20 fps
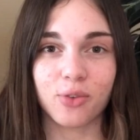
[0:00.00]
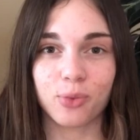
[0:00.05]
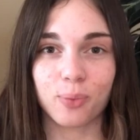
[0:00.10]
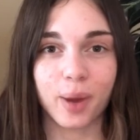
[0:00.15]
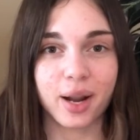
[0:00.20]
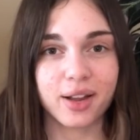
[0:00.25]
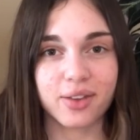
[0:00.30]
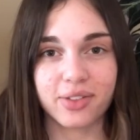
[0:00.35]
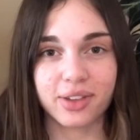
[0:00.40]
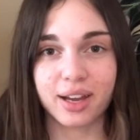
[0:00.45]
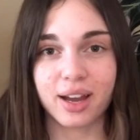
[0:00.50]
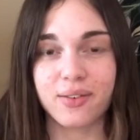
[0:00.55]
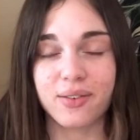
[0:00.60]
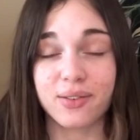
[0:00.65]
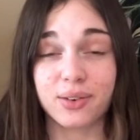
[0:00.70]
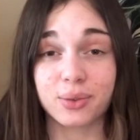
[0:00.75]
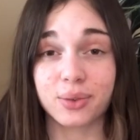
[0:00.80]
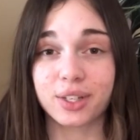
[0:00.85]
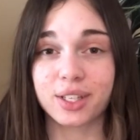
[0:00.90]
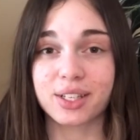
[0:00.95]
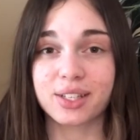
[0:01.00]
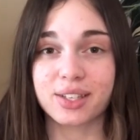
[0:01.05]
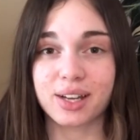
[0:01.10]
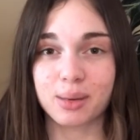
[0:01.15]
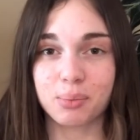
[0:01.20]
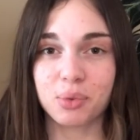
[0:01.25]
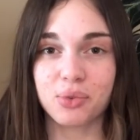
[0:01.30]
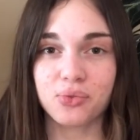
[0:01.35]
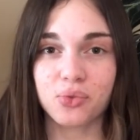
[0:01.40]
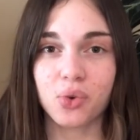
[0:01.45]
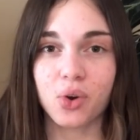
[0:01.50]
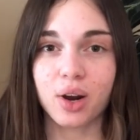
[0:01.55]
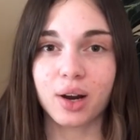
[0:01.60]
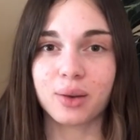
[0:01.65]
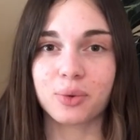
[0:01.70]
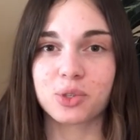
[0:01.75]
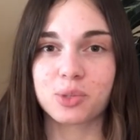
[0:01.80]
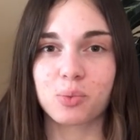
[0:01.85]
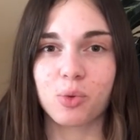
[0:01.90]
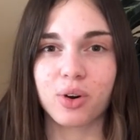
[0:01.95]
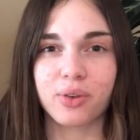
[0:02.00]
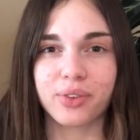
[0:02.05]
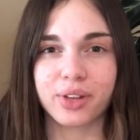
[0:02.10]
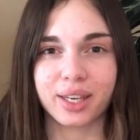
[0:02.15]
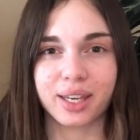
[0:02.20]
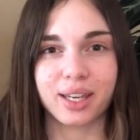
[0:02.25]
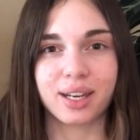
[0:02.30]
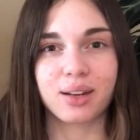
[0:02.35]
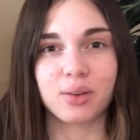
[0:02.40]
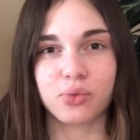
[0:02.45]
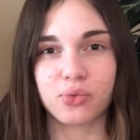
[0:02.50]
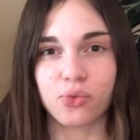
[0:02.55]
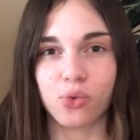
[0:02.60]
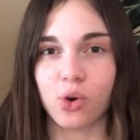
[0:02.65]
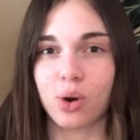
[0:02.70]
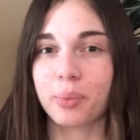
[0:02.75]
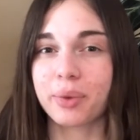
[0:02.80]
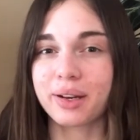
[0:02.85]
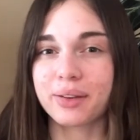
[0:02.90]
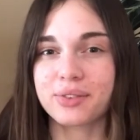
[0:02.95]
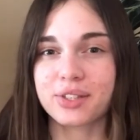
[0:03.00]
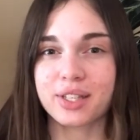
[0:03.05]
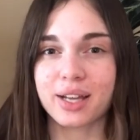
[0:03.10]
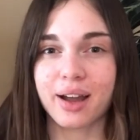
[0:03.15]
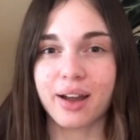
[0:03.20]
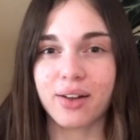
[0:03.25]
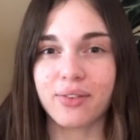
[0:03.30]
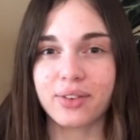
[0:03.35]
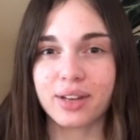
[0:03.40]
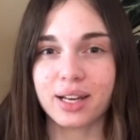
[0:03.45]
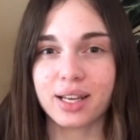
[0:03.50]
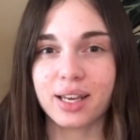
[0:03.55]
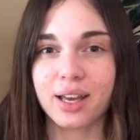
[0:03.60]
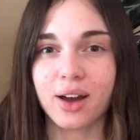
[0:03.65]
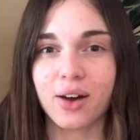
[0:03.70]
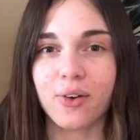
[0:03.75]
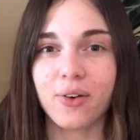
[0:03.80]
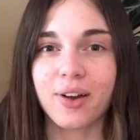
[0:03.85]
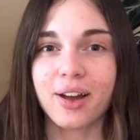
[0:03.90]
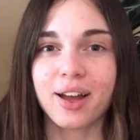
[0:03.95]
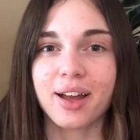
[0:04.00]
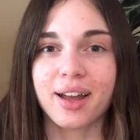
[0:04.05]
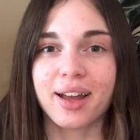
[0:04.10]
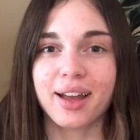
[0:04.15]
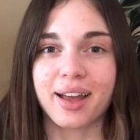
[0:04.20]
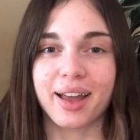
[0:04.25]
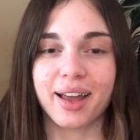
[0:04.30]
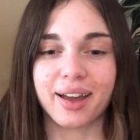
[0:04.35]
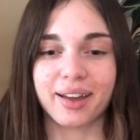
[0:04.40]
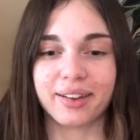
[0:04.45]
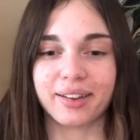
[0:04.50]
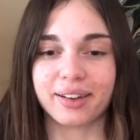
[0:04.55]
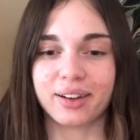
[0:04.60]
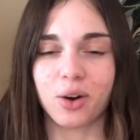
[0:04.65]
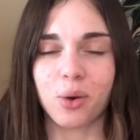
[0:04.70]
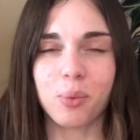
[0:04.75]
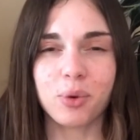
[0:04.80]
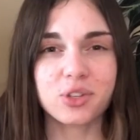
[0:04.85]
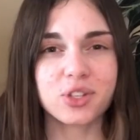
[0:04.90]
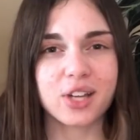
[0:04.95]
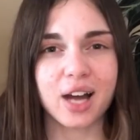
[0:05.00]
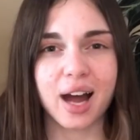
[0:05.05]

from anything I've ever really done before. It was more of like an informative style video and like almost a